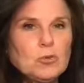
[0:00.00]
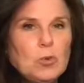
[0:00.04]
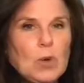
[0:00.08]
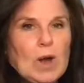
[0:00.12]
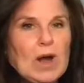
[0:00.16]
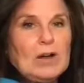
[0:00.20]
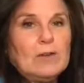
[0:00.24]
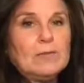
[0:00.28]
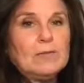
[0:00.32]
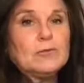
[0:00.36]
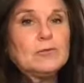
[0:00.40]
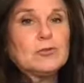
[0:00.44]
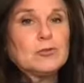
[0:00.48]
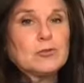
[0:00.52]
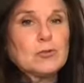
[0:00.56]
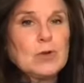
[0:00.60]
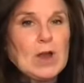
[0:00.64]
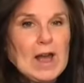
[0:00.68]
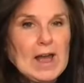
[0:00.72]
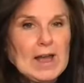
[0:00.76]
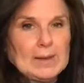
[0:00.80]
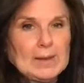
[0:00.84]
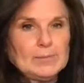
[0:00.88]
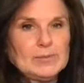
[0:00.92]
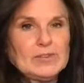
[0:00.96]
12
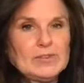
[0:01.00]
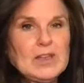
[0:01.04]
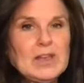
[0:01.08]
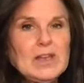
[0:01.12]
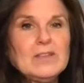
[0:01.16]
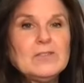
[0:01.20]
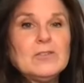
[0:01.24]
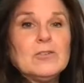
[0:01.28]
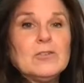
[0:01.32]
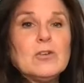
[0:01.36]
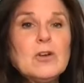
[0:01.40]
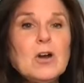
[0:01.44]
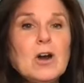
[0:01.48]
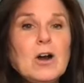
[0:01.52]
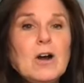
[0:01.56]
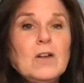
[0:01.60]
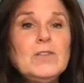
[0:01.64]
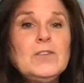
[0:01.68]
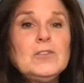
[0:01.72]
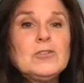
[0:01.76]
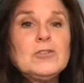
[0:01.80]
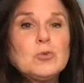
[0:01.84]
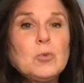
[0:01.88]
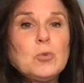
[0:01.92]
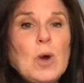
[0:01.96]
tribes. They're
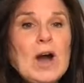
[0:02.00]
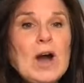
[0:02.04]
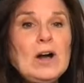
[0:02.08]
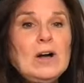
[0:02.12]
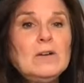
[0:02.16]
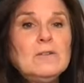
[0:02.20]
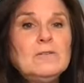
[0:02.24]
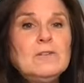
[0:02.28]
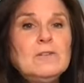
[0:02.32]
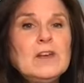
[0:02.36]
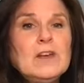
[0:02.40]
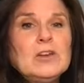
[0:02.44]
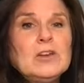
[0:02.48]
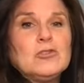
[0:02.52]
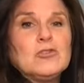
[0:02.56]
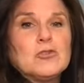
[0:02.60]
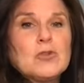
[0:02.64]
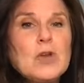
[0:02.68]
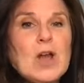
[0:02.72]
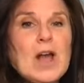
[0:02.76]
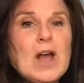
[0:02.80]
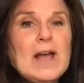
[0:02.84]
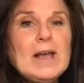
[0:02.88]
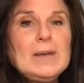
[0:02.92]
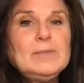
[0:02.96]
called the 12
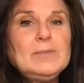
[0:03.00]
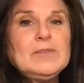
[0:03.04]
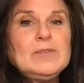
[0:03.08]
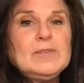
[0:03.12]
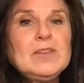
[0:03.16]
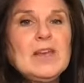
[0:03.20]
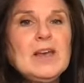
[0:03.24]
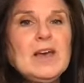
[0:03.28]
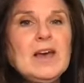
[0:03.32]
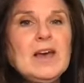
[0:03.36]
tribes